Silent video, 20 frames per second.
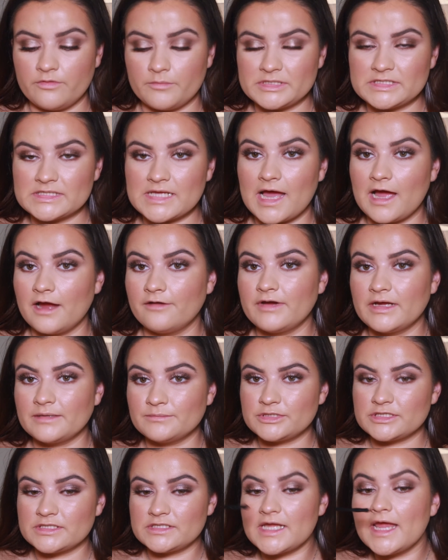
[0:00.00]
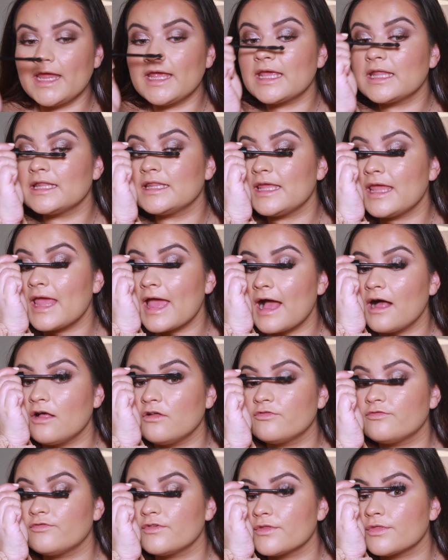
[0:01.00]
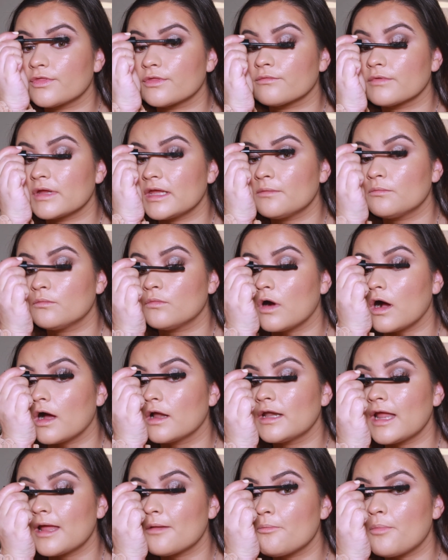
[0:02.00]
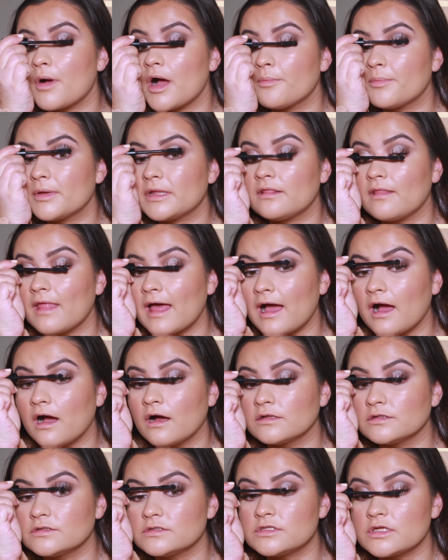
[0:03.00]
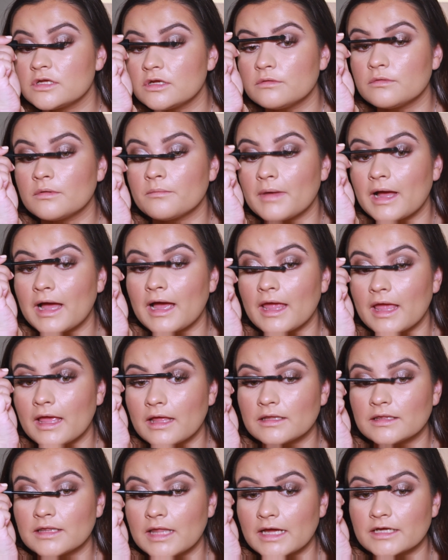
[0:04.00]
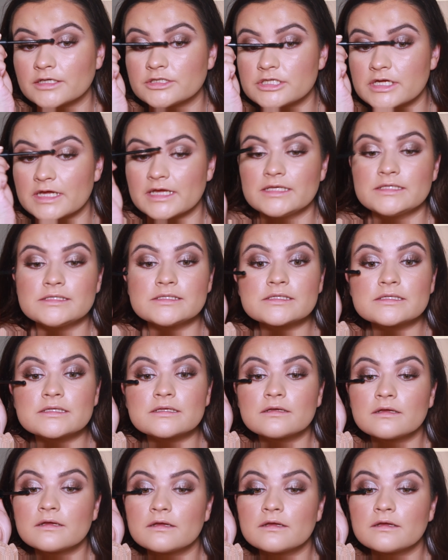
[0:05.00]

for mascara, I'm just taking the e.l.f. 3-in-1 and popping that onto my lashes.